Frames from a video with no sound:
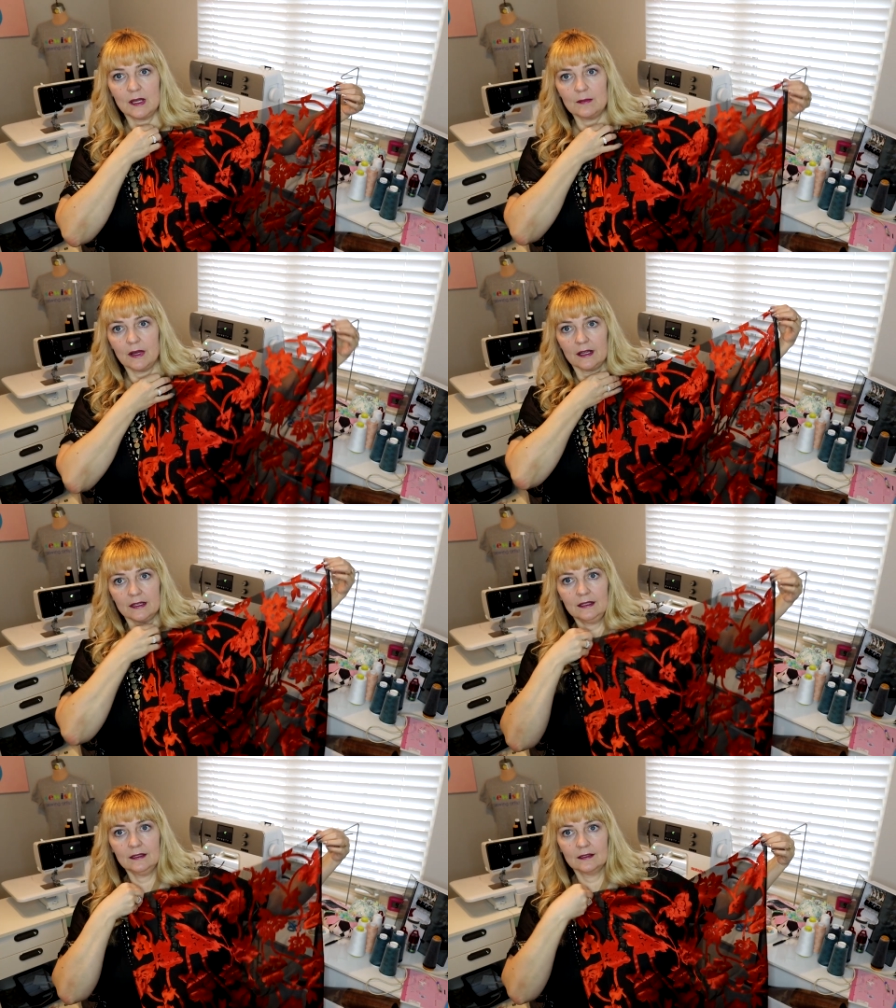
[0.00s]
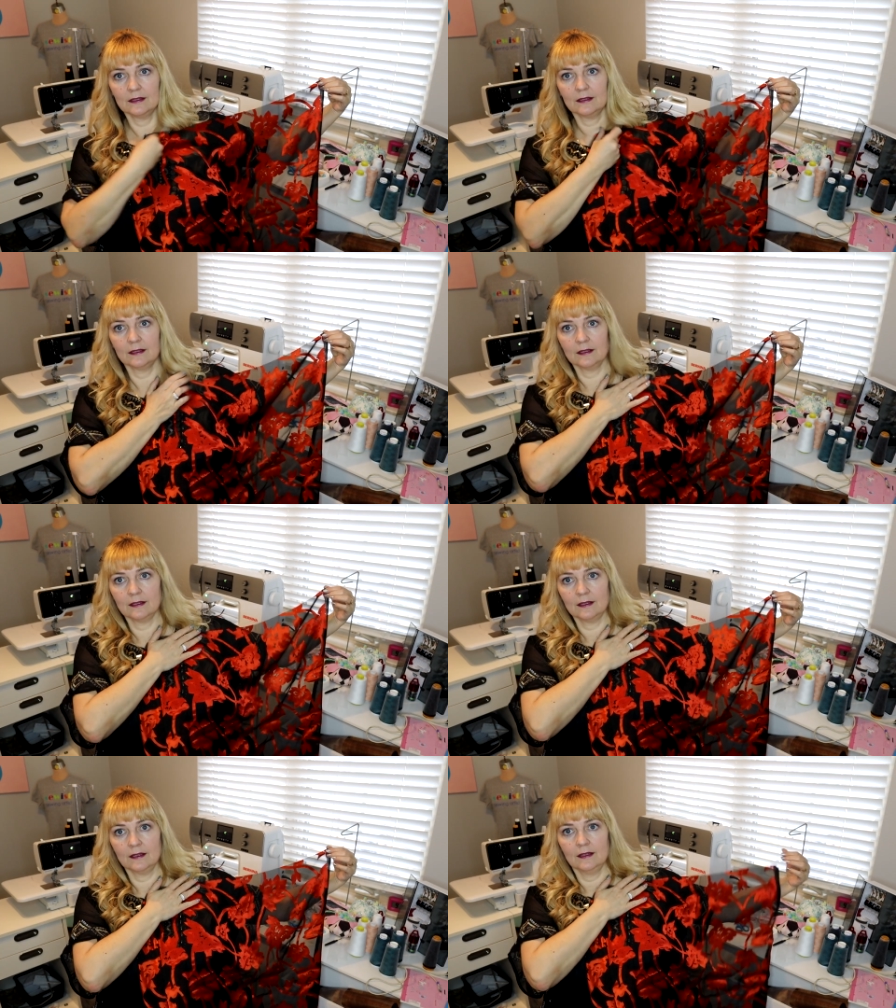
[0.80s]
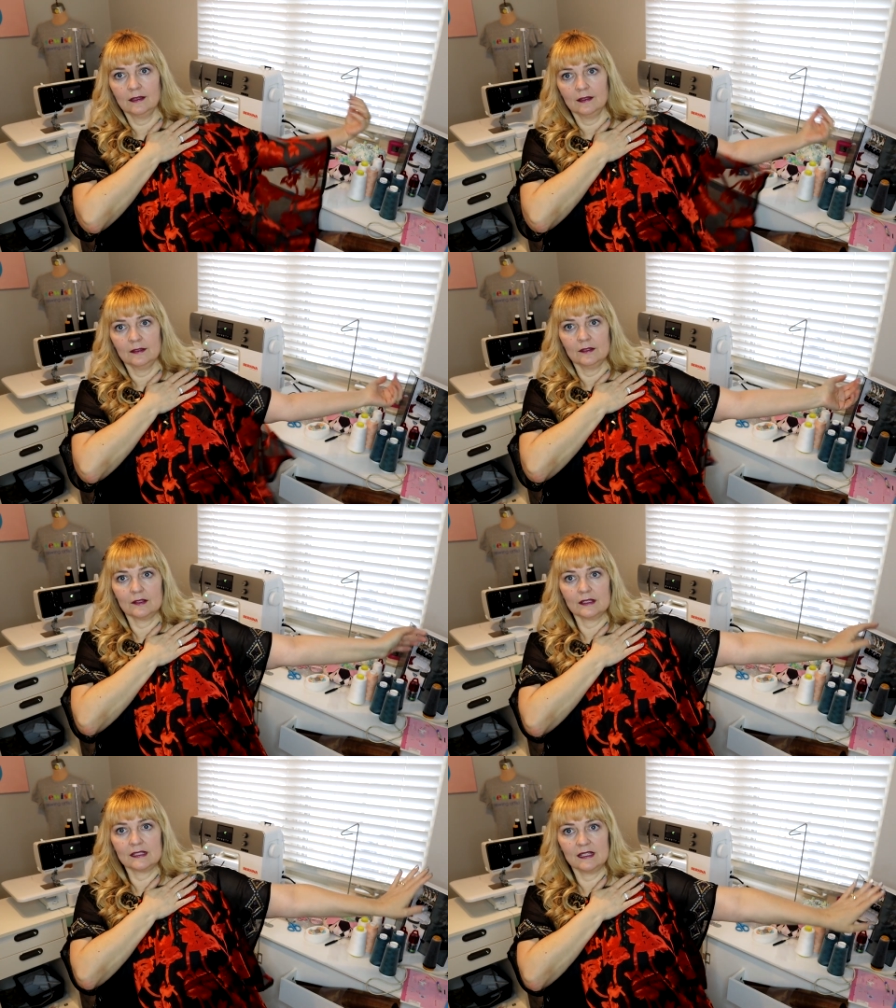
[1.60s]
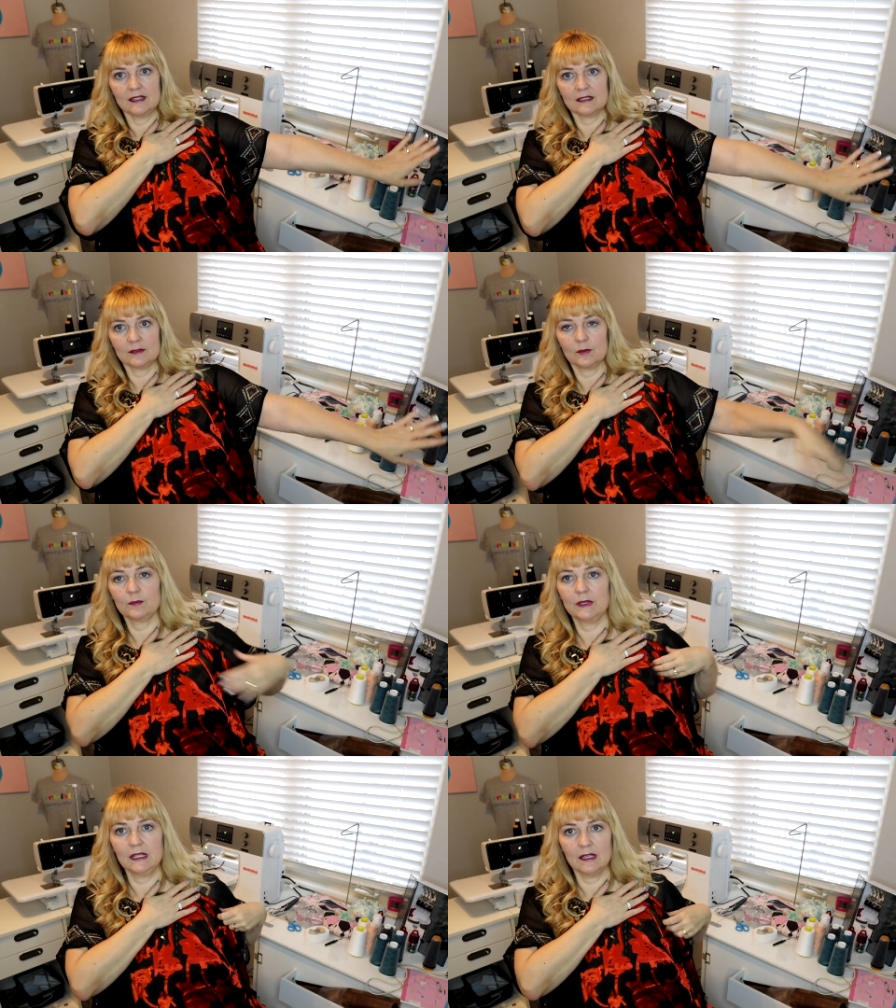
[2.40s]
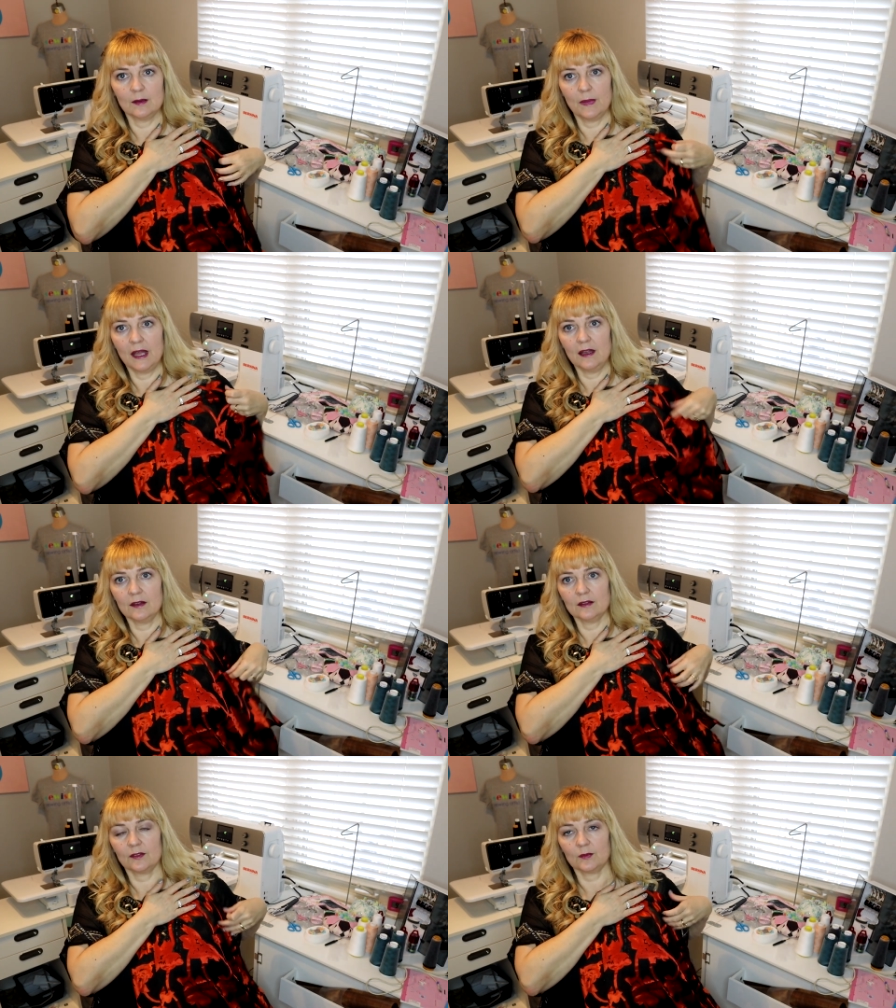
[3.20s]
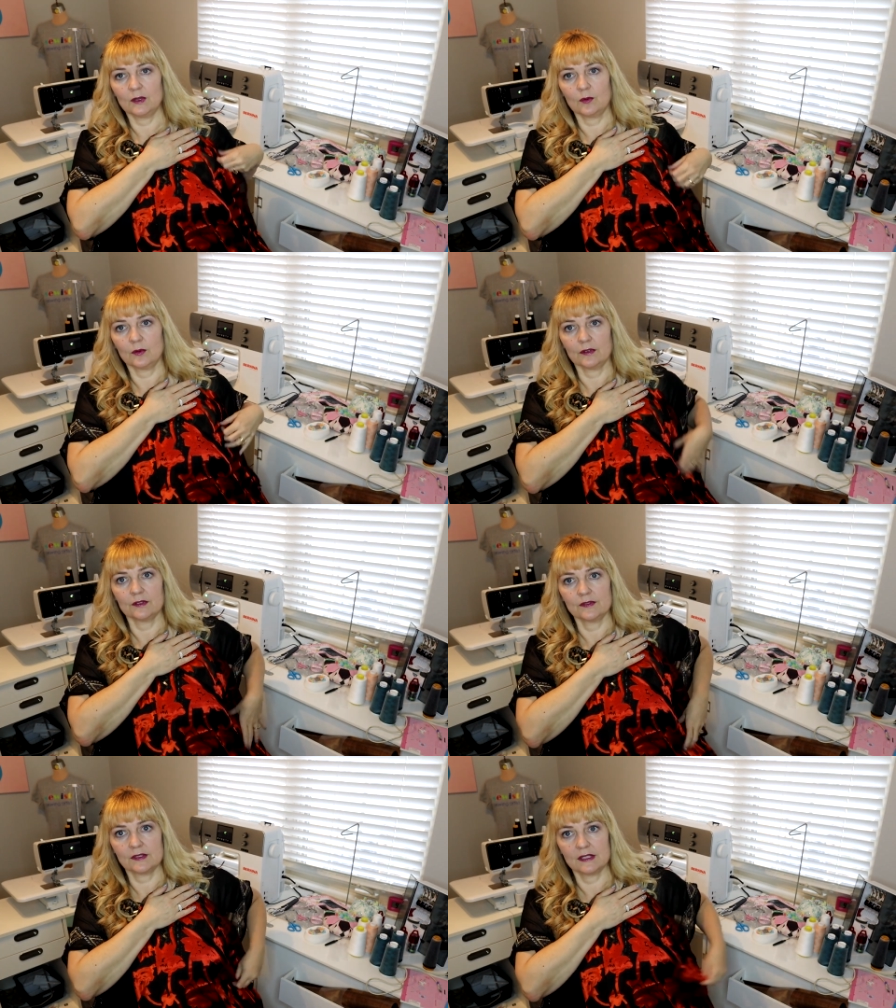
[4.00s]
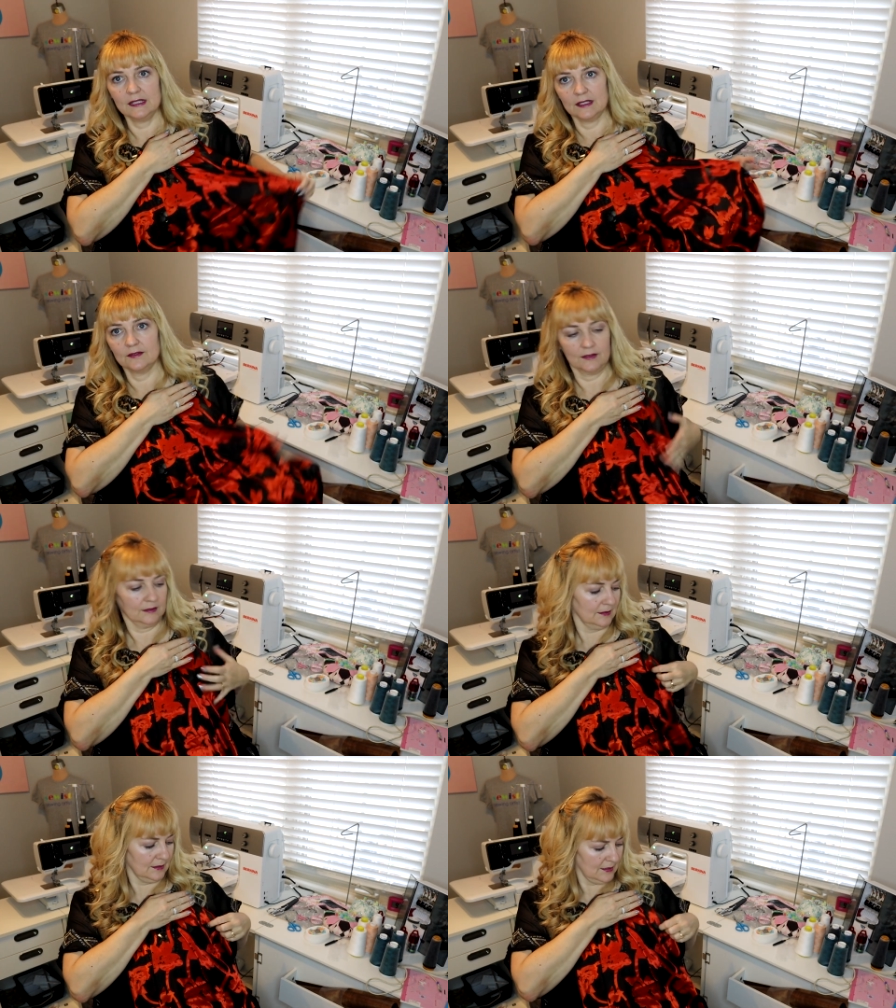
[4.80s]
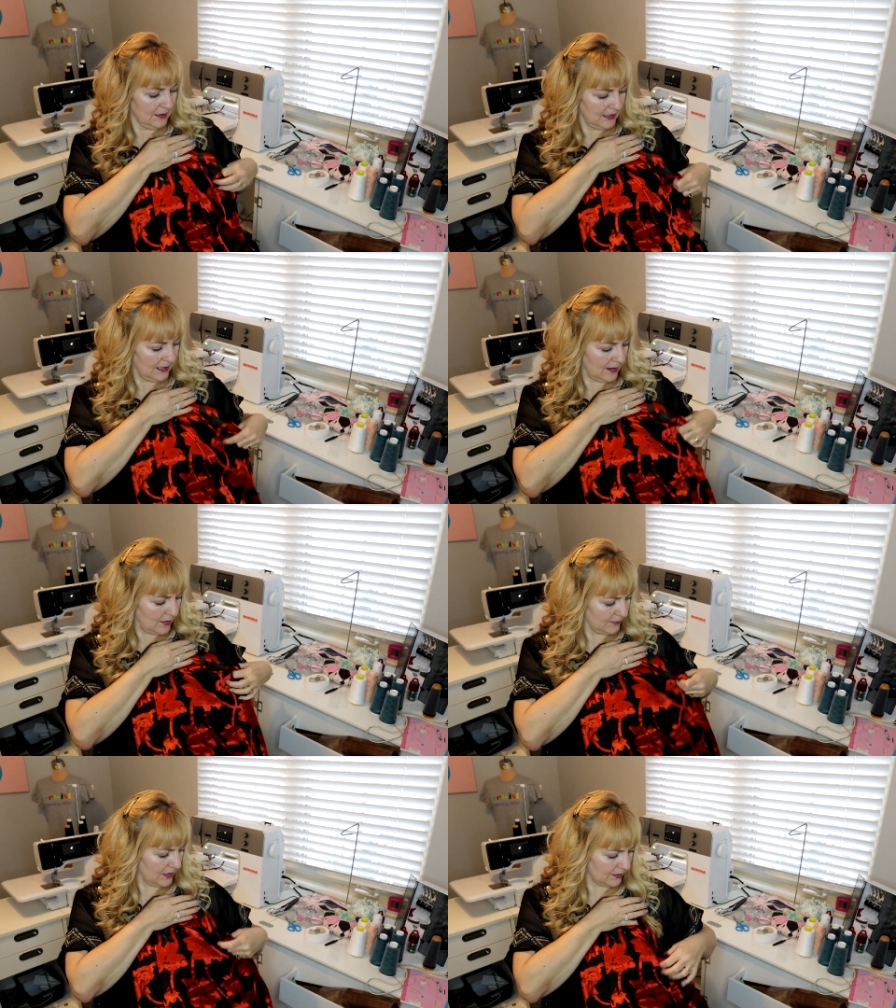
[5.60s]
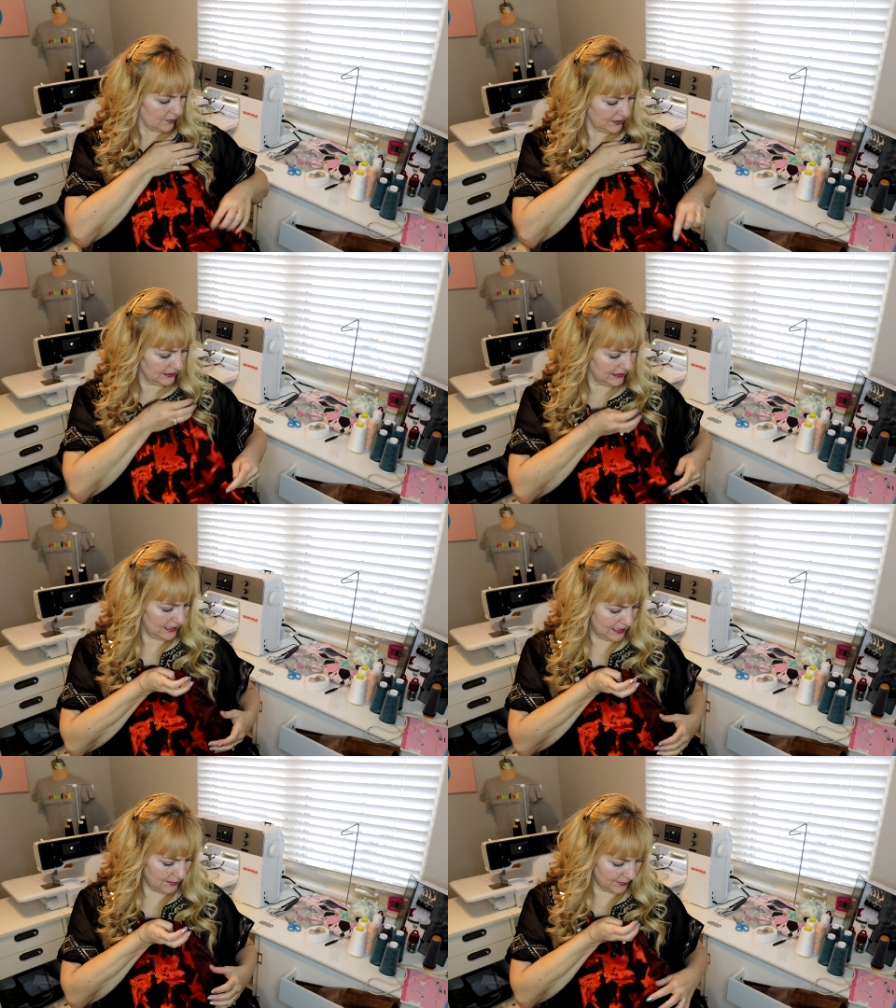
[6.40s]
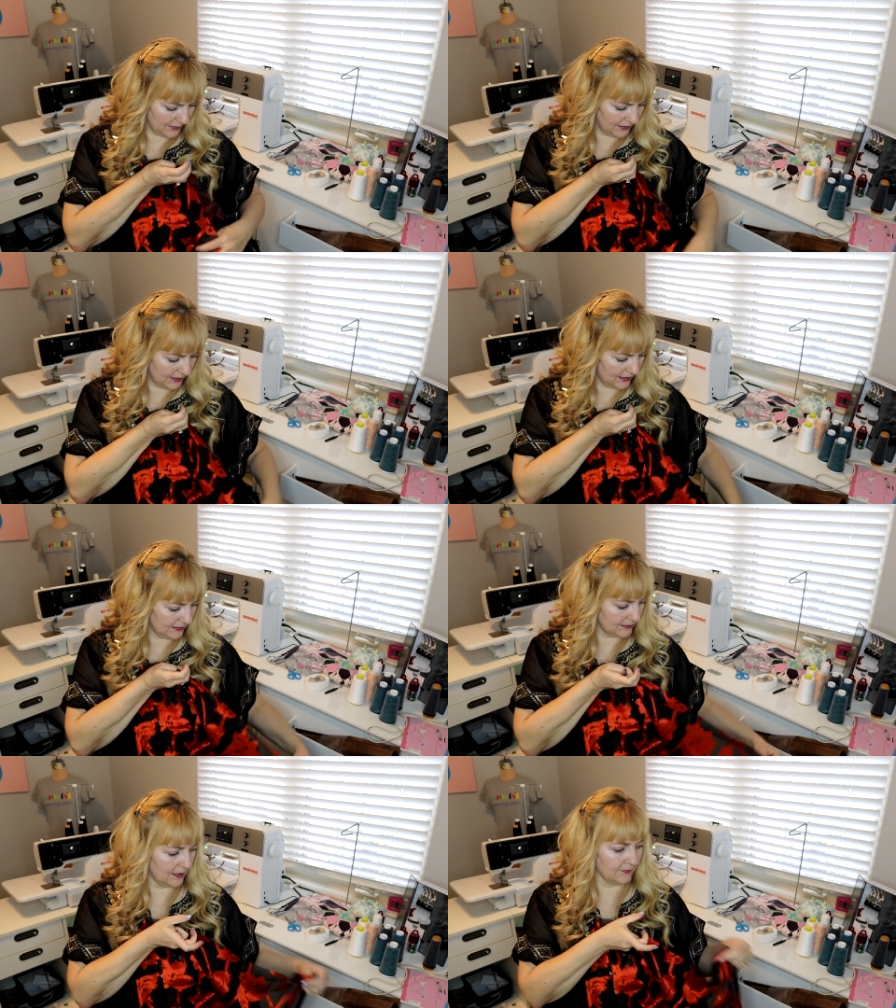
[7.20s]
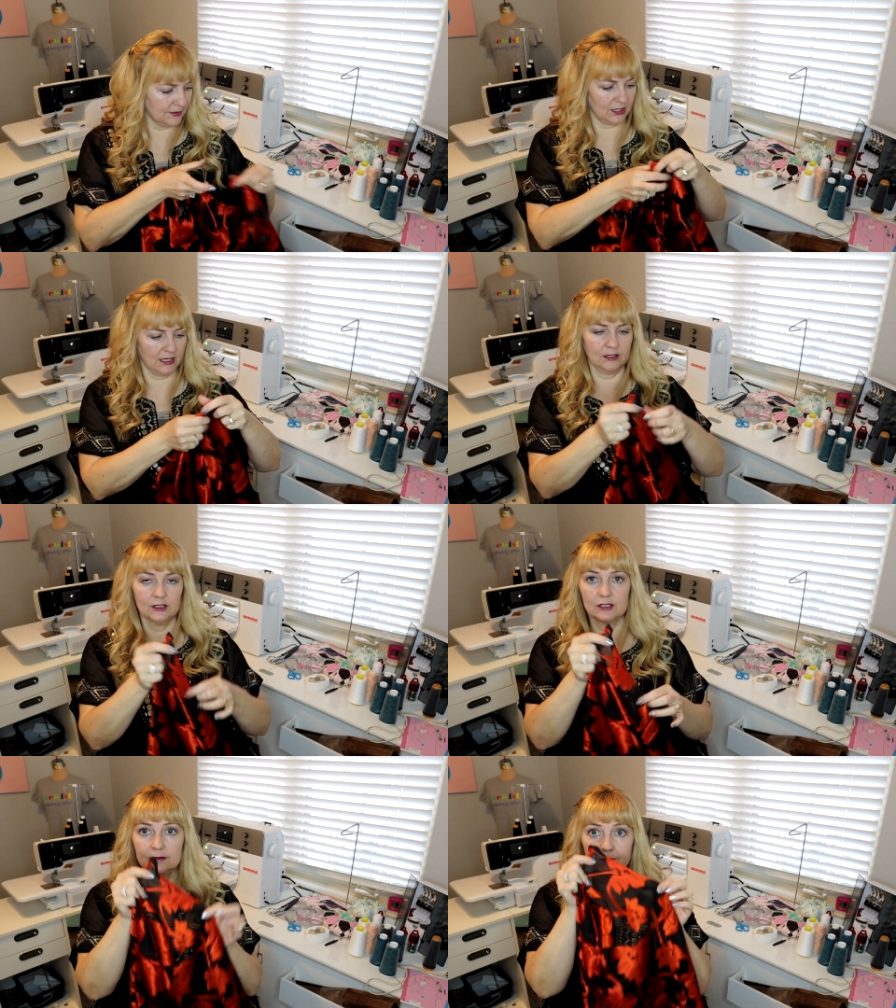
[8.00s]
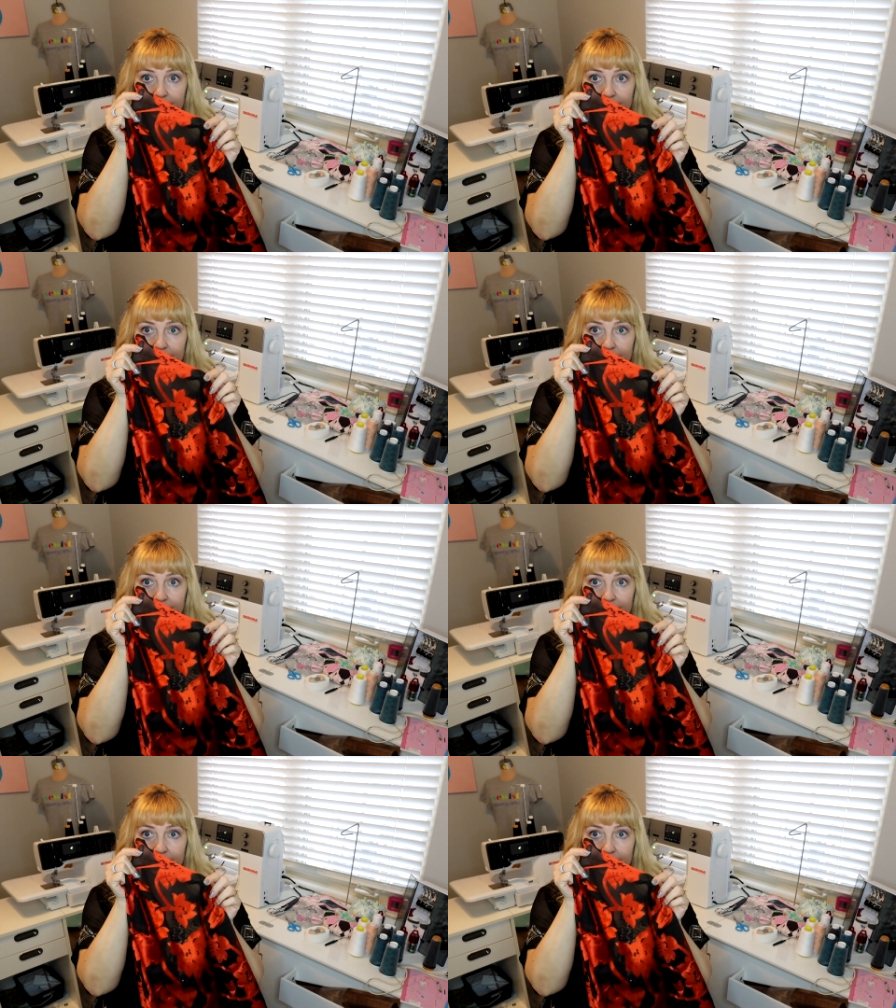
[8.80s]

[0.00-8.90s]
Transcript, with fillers: of my body, you can see this will be about three quarter sleeve. Now I'm not going to keep the selvage edge.